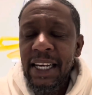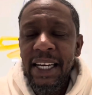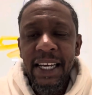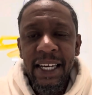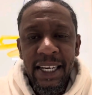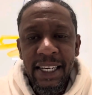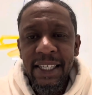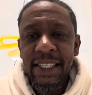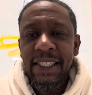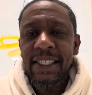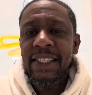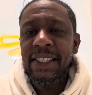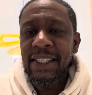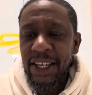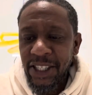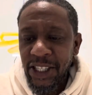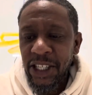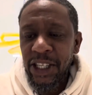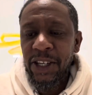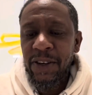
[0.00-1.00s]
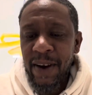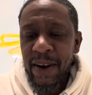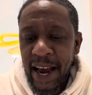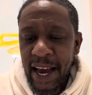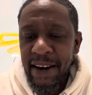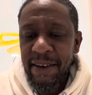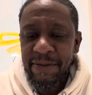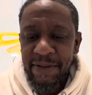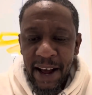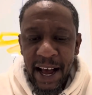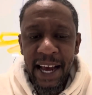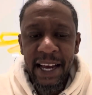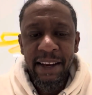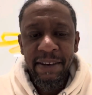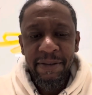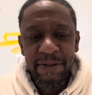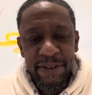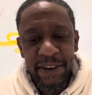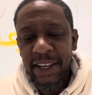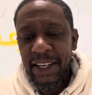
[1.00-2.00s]
it is such a gratifying
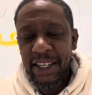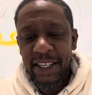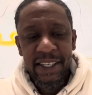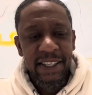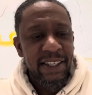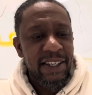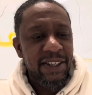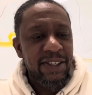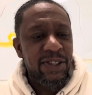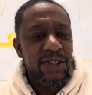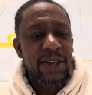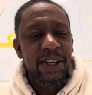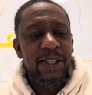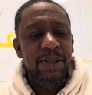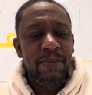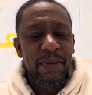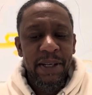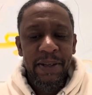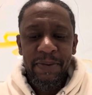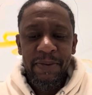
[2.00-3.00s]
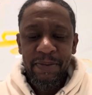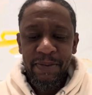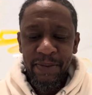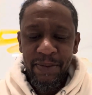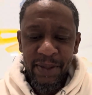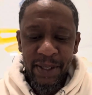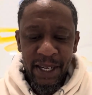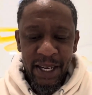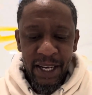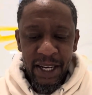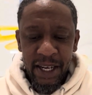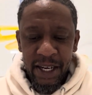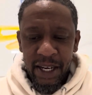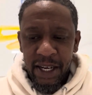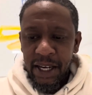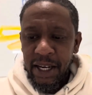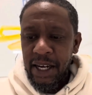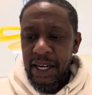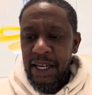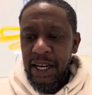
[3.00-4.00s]
feeling. Trust me.
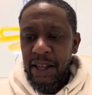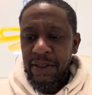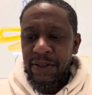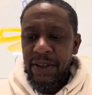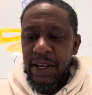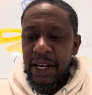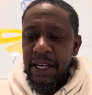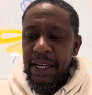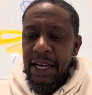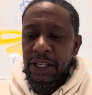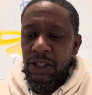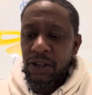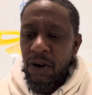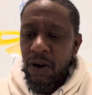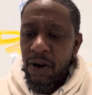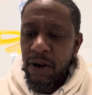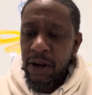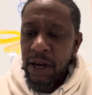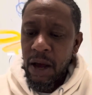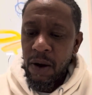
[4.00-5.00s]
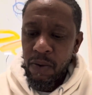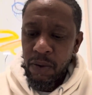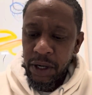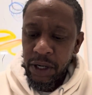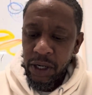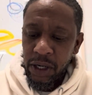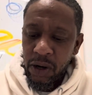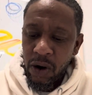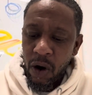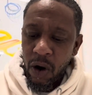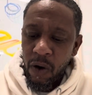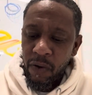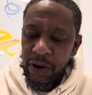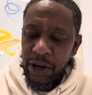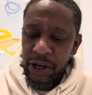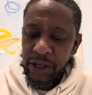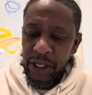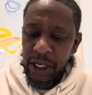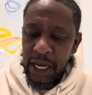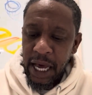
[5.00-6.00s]
And I think that's all I wanted to go over.
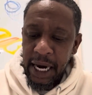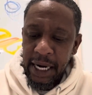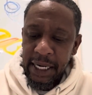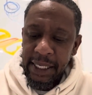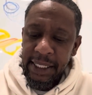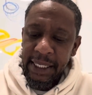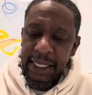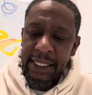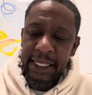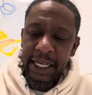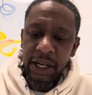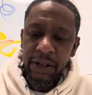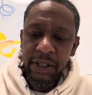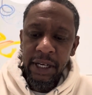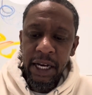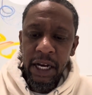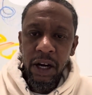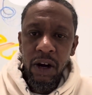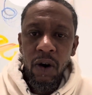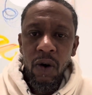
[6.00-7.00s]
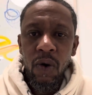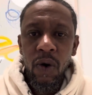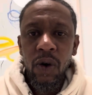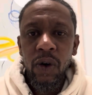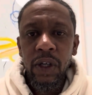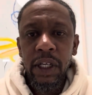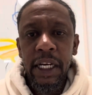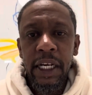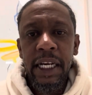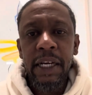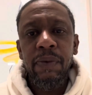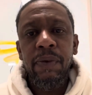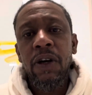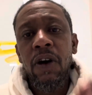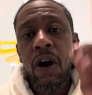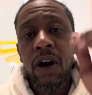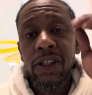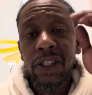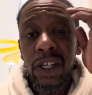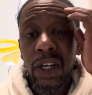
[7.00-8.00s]
There's a lot of details that go on in
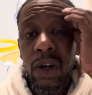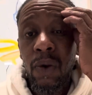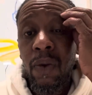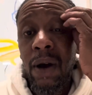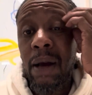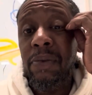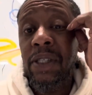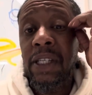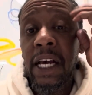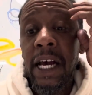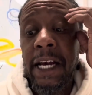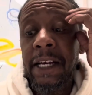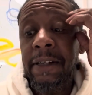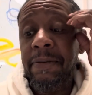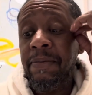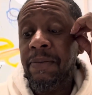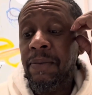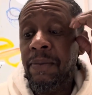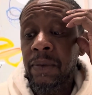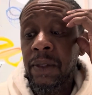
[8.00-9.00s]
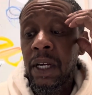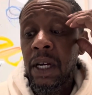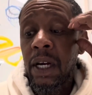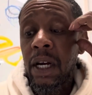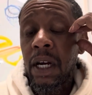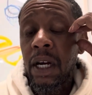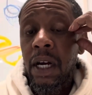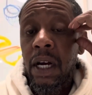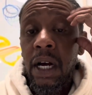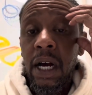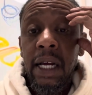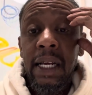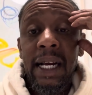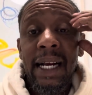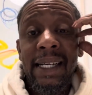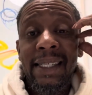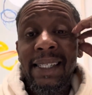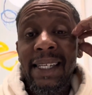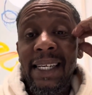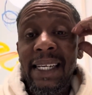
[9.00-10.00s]
regards to your website.
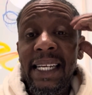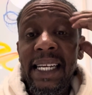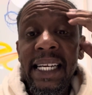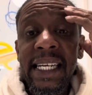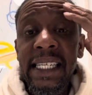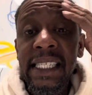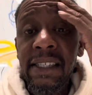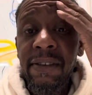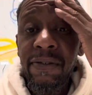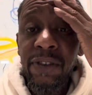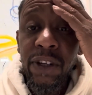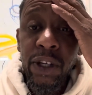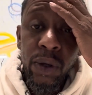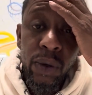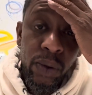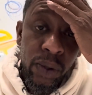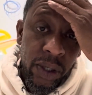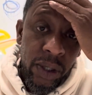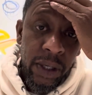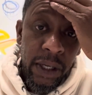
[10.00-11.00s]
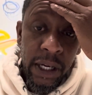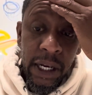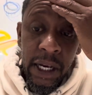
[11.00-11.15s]
Like I said, the ease of use